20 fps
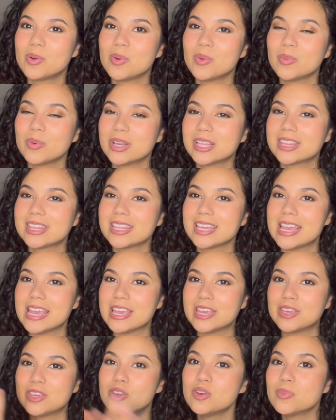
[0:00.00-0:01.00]
with
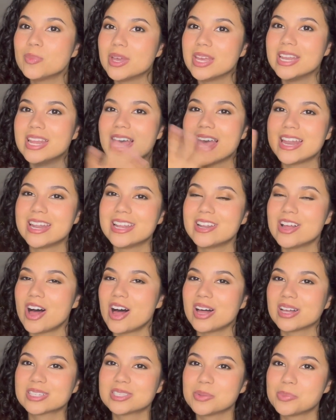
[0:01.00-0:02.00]
a human and an
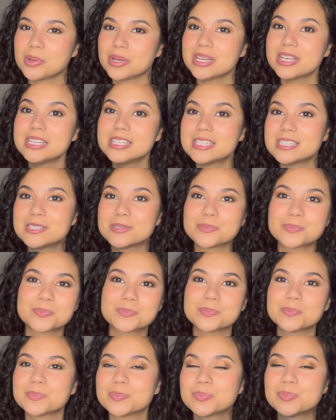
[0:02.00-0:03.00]
octopus?
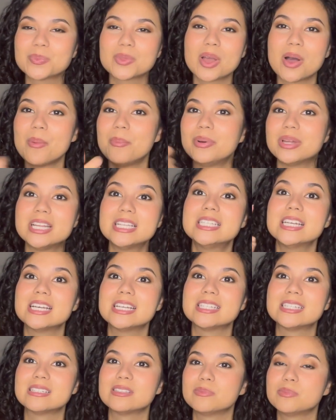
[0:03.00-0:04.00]
but it
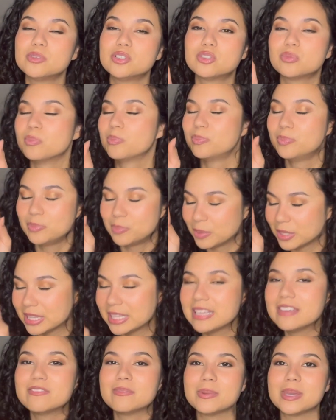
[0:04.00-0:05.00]
does.
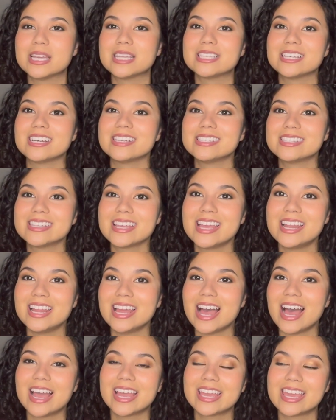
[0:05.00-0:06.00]
Believe me, it does. And
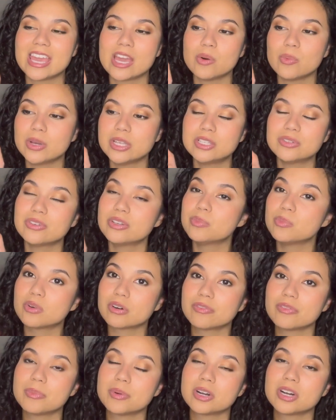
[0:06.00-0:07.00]
I can't wait to read more
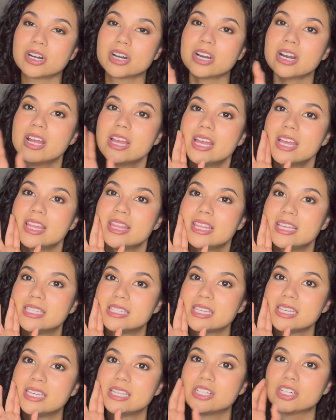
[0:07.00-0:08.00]
from her. This
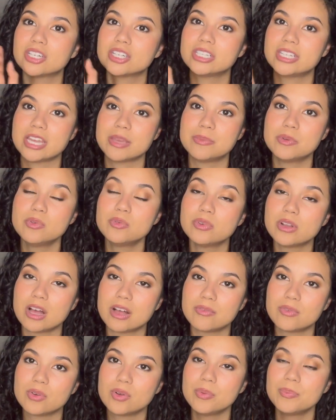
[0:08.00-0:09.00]
is her debut
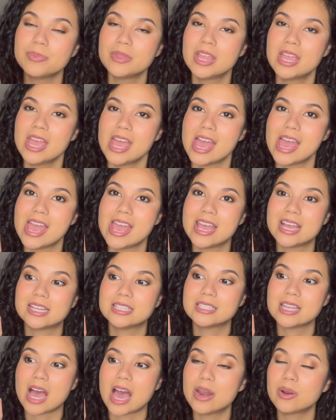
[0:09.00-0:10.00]
novel,
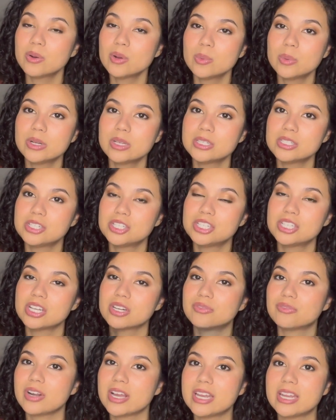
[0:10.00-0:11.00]
and I don't know what else she's gonna
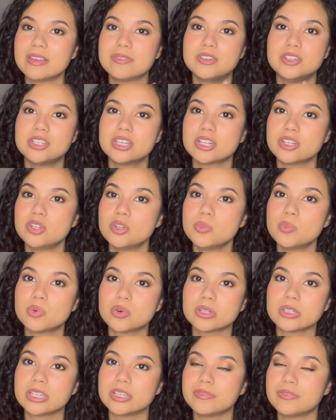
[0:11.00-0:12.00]
write, if she's gonna do
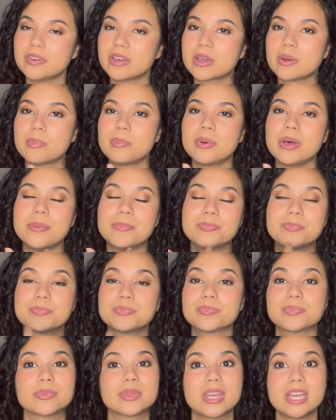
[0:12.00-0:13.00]
more lit fic, but
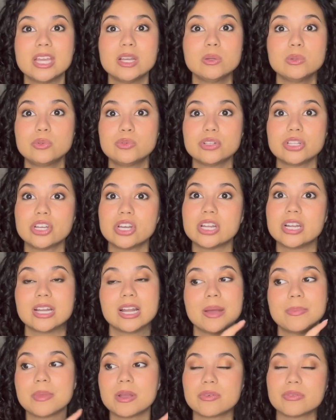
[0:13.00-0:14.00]
it was really good. And
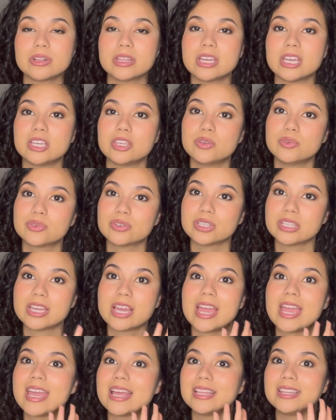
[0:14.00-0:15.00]
I'm not really usually
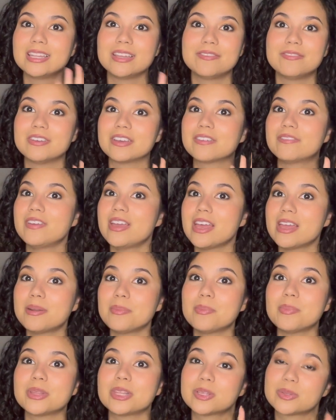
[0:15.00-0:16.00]
a lit fic
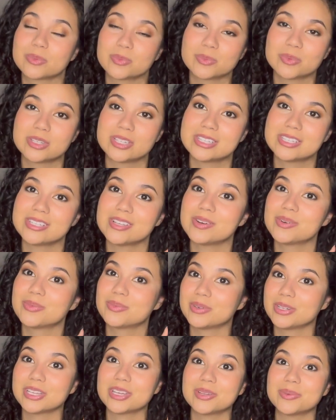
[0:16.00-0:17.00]
fan, but this one was
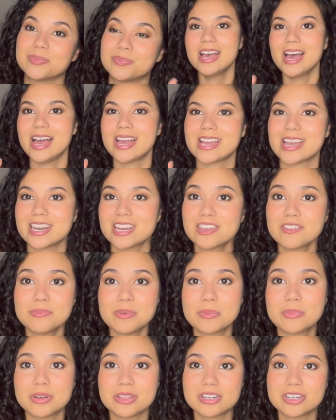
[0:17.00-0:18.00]
really good. I gotta give
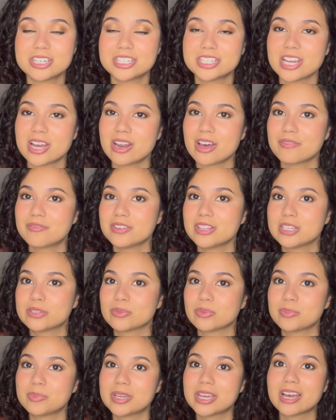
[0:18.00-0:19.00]
my brother a shout out for this
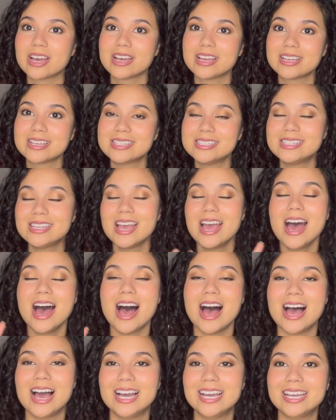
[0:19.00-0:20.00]
one because
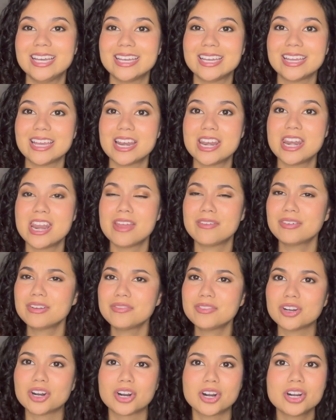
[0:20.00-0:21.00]
I never
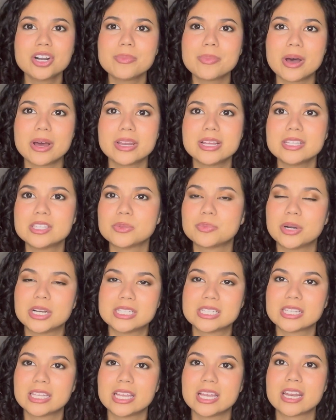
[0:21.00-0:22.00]
even heard about it,
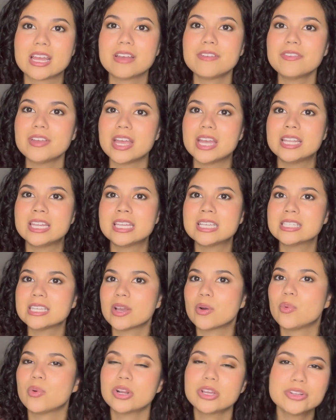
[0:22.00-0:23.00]
surprisingly enough. And he's
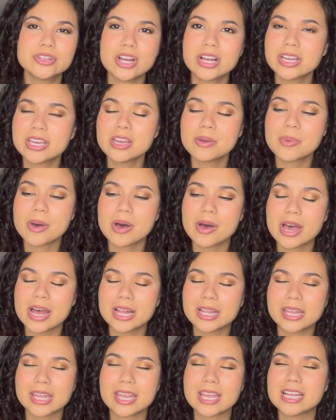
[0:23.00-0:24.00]
like, "What are you talking about,
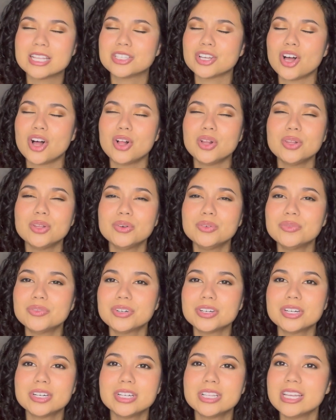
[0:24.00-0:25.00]
Allie? It's all
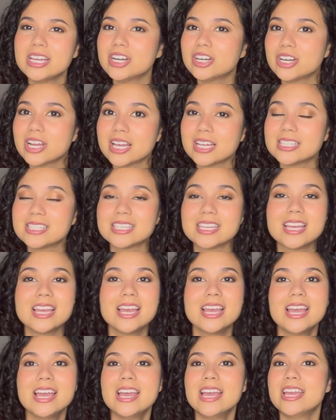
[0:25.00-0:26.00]
over the internet.
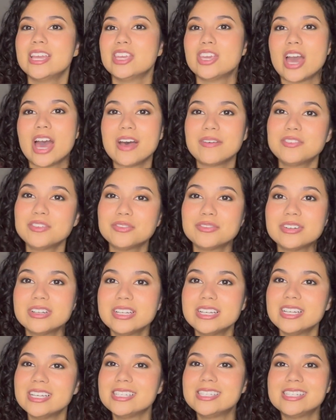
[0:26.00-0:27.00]
You have to
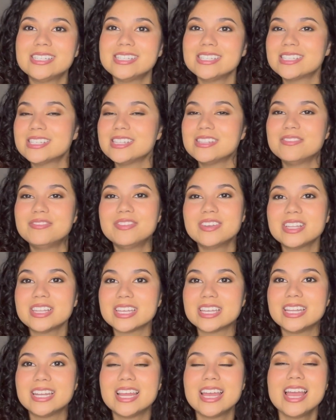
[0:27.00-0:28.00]
read Assistant to the Villain."